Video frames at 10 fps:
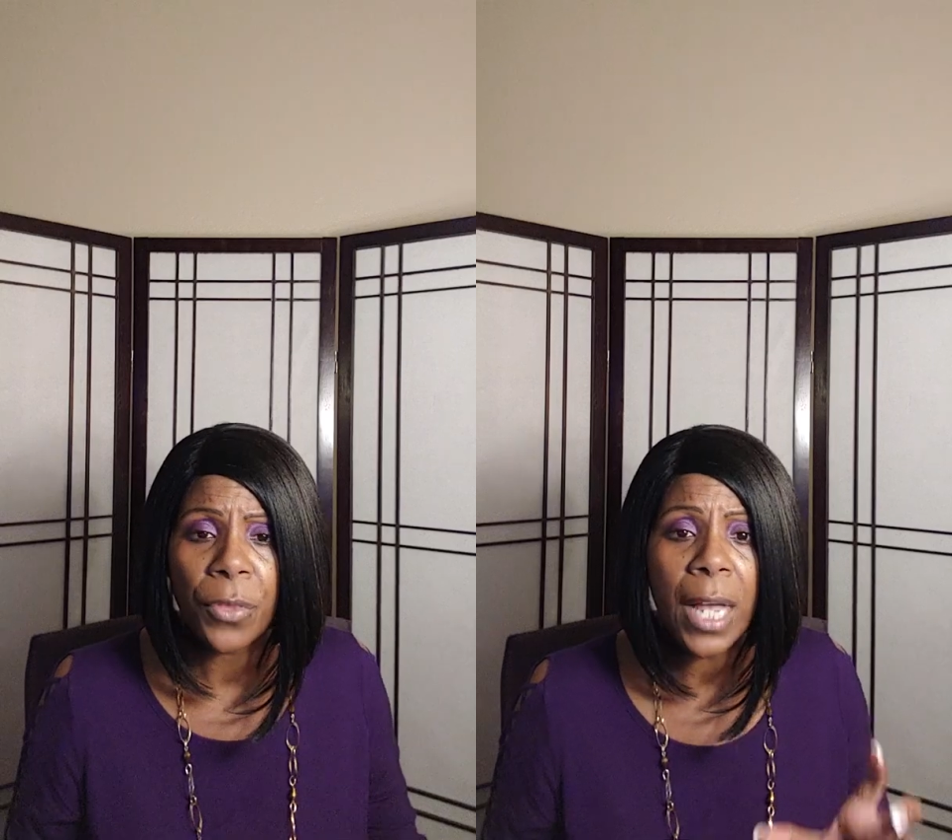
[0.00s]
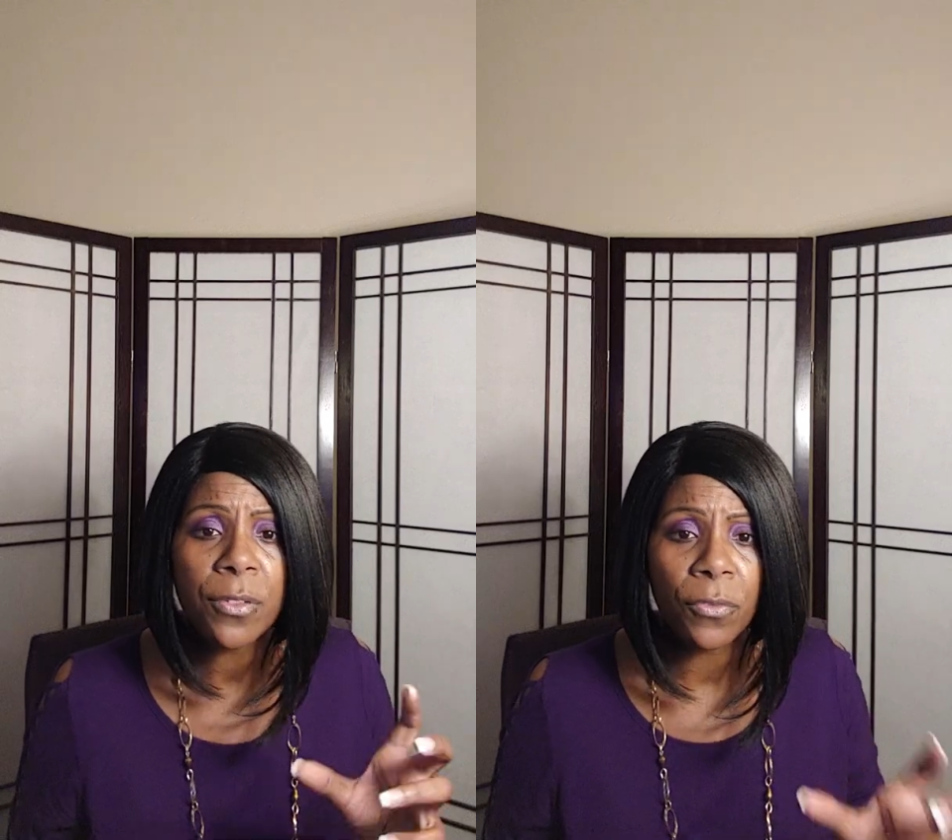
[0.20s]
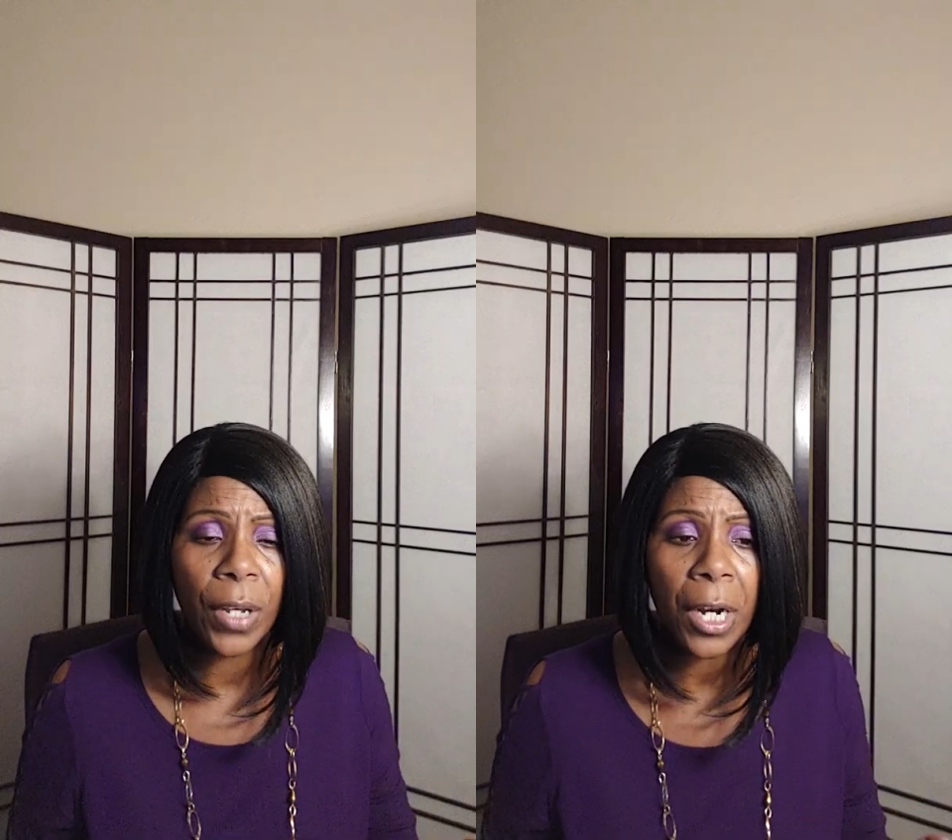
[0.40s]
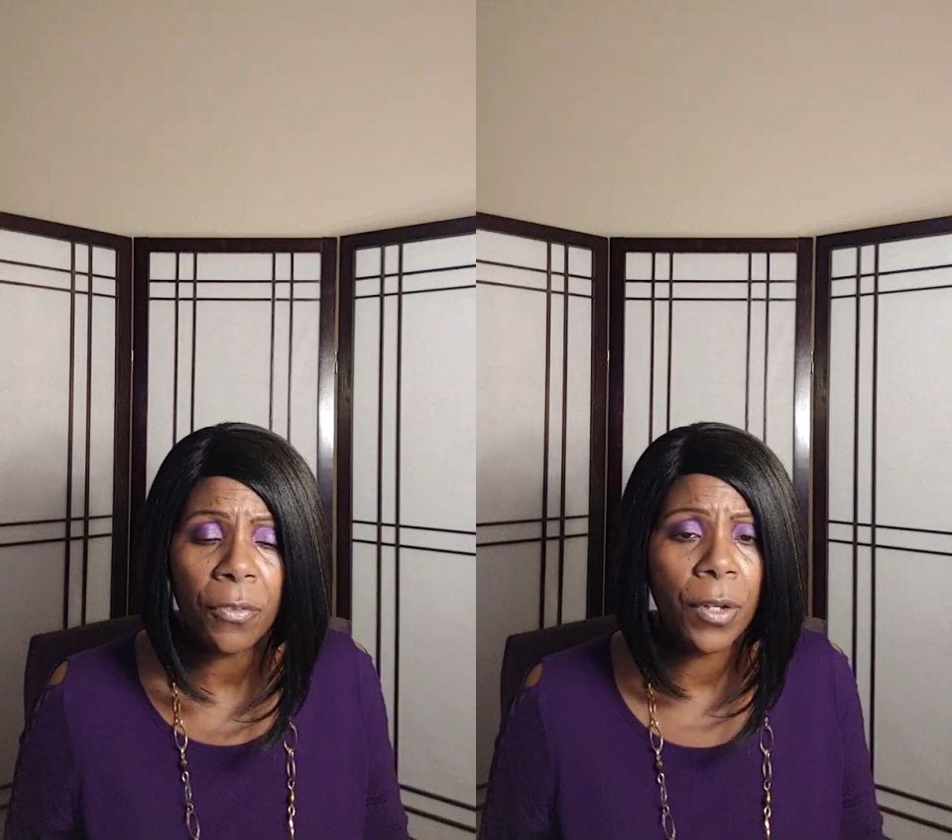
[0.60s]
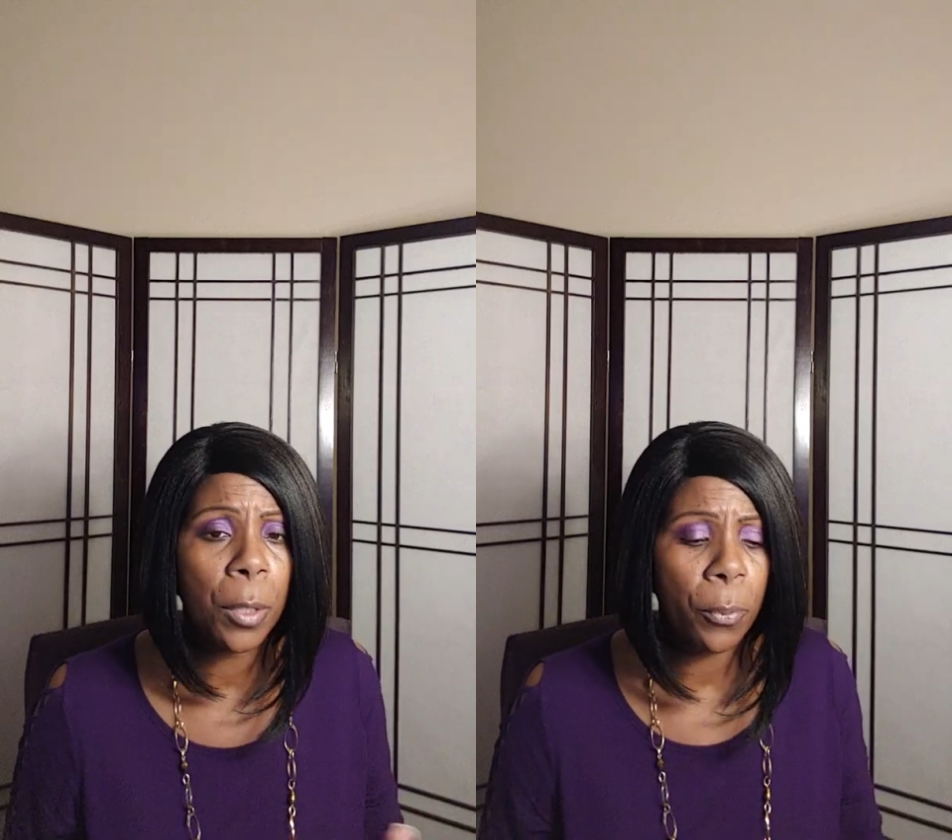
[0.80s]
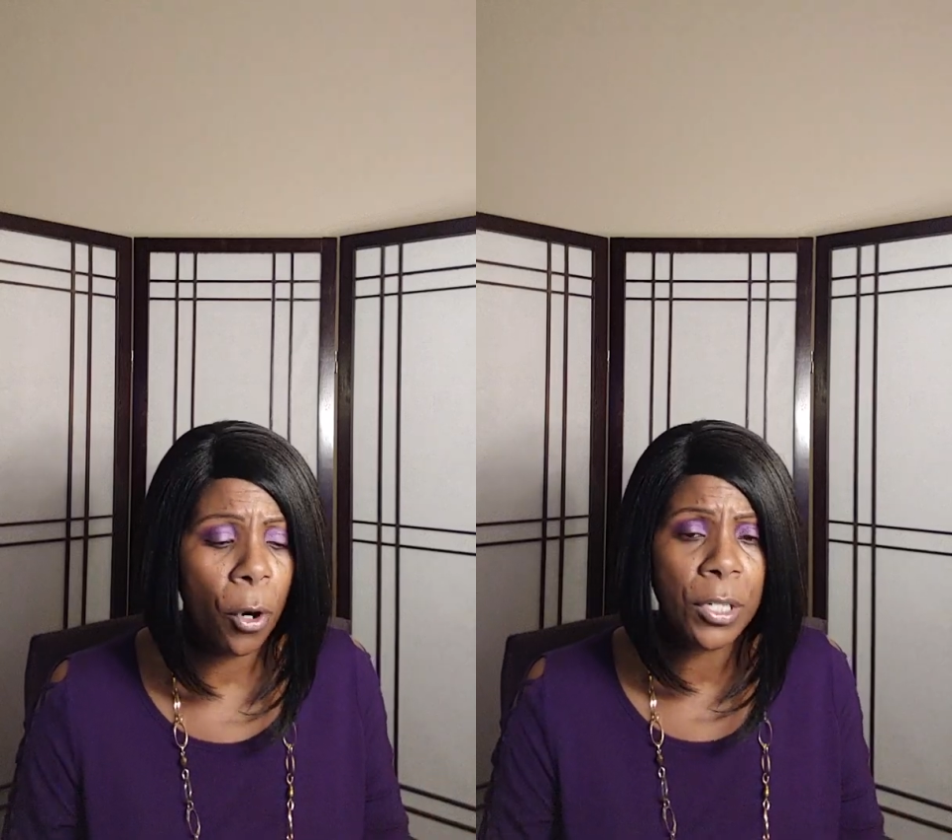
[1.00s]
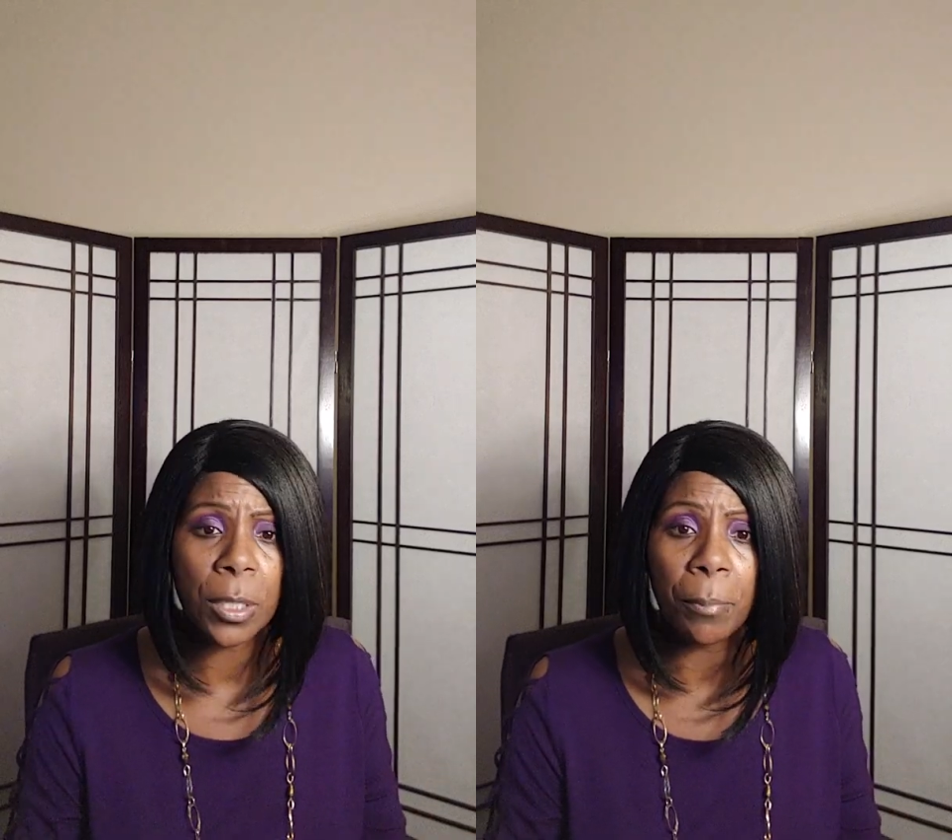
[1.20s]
that's very, very important,